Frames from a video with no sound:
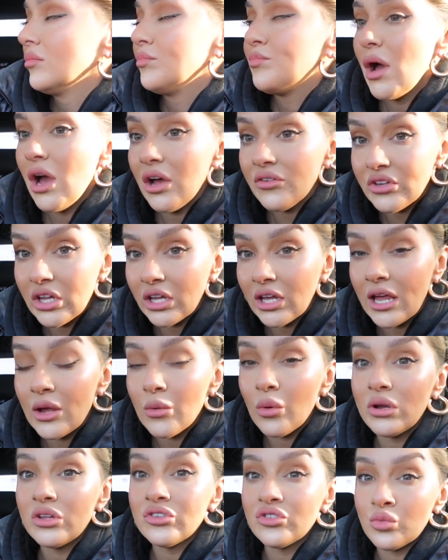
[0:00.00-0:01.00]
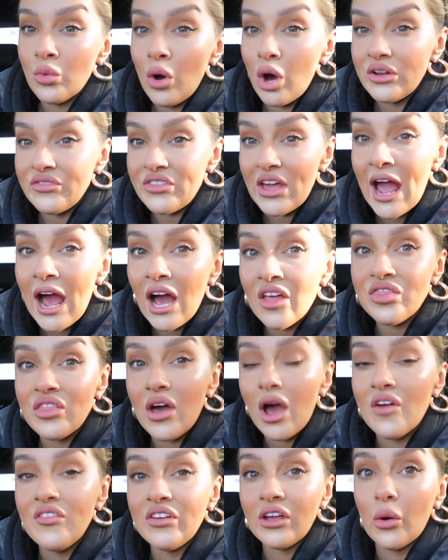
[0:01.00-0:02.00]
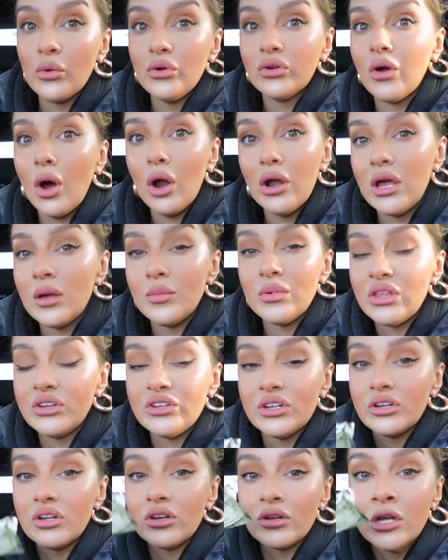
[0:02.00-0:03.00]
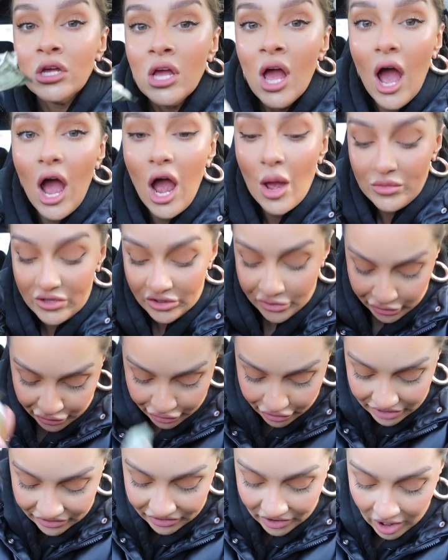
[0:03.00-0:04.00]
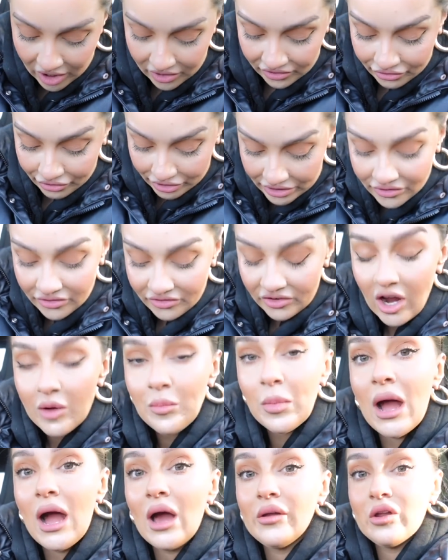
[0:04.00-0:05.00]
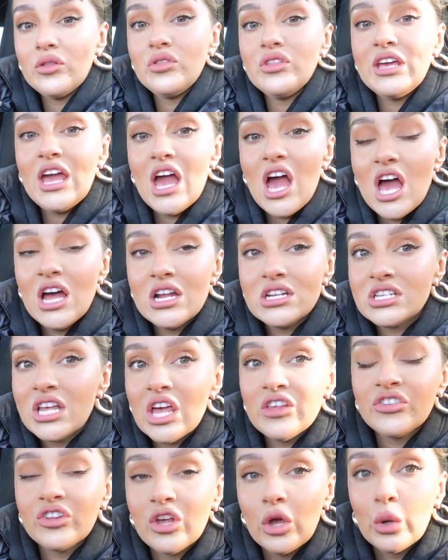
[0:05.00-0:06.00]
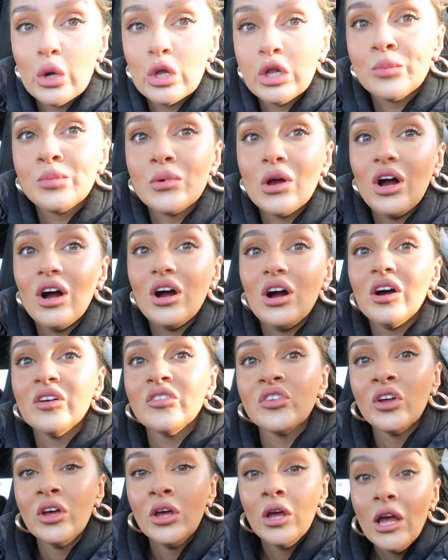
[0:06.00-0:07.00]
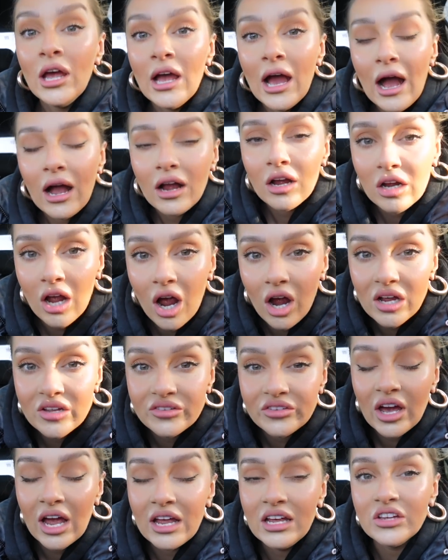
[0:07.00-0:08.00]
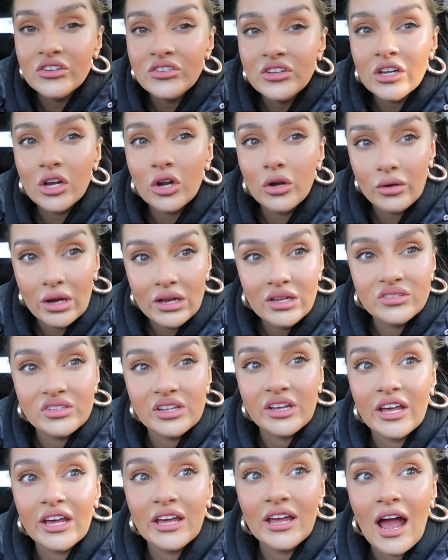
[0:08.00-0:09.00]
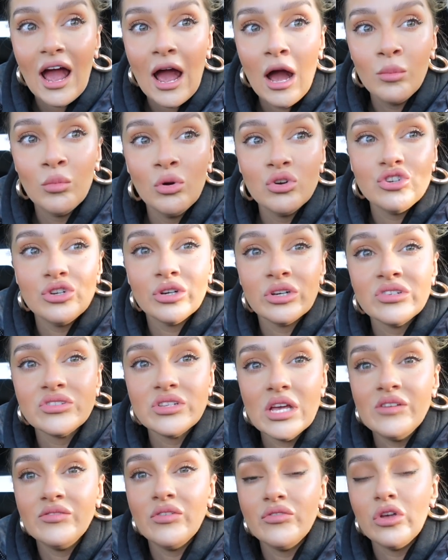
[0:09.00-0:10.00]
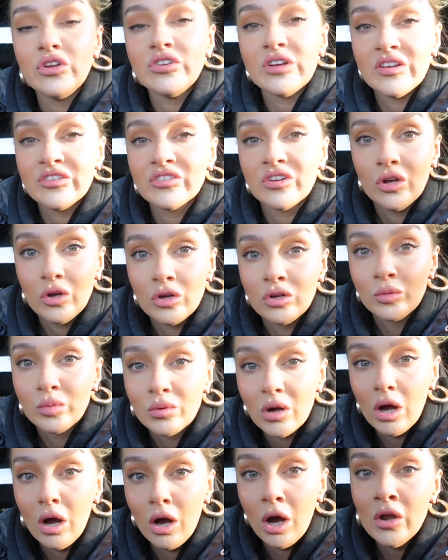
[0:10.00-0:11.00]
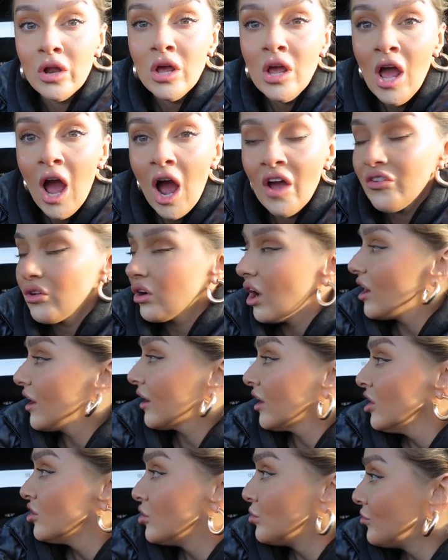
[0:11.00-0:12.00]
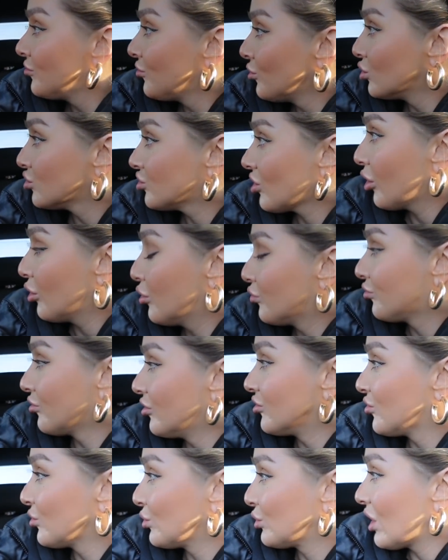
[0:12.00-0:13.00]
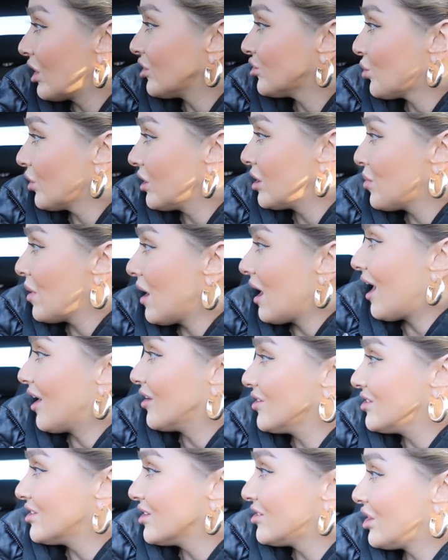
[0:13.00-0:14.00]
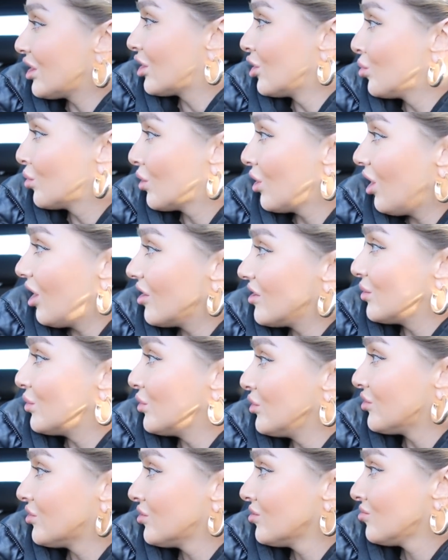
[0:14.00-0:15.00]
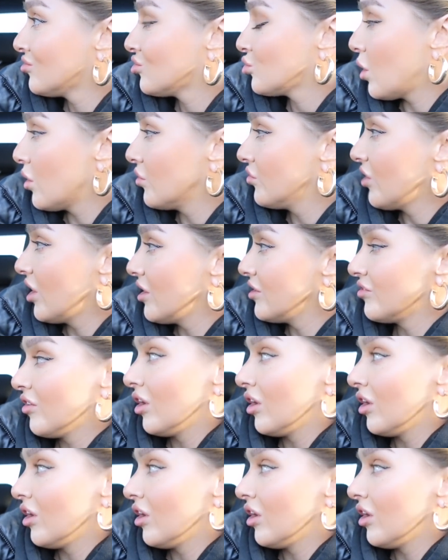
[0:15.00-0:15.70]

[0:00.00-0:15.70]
Birthday cake one is the one. If they had that, I think I would have got it, but they didn't. And these were free for £5 on the Tesco club card. Guys, isn't it crazy how much you can save with your Tesco club card? I feel like the before total for us was like £20. Yeah. You did your club card, it was £12.95.